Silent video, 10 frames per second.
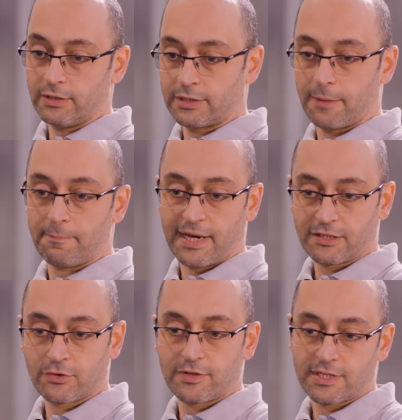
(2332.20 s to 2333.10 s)
come back
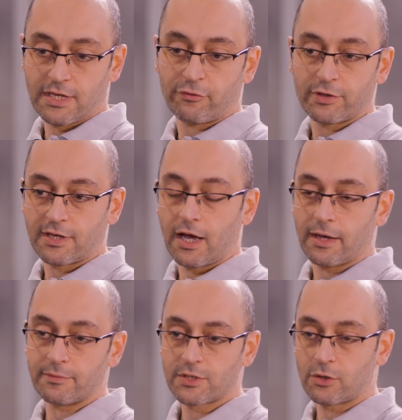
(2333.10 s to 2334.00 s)
to this every
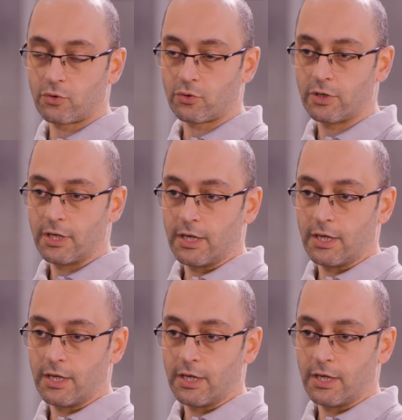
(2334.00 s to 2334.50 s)
time. So